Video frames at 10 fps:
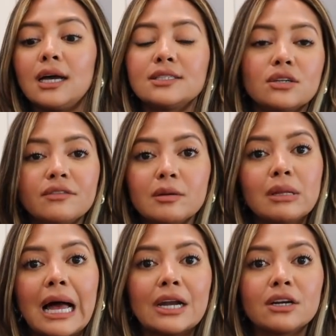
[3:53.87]
a serving
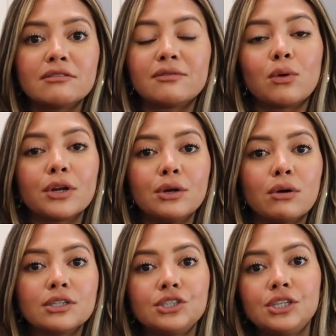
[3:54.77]
platter for
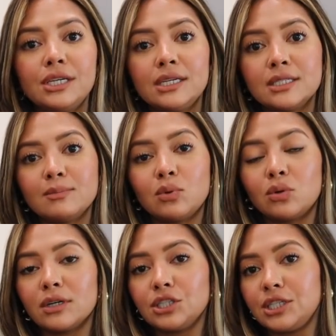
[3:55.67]
your cheese
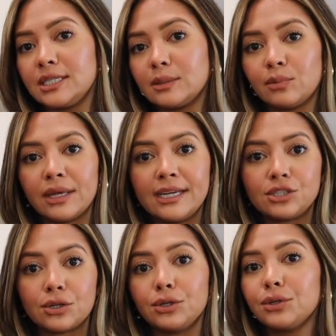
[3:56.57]
board, cheese plate,
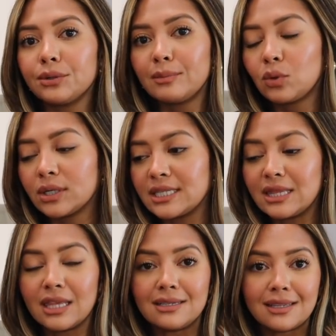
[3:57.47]
charcuterie boards,
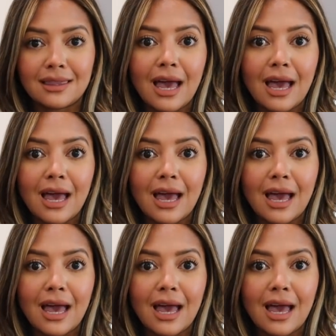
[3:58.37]
and things like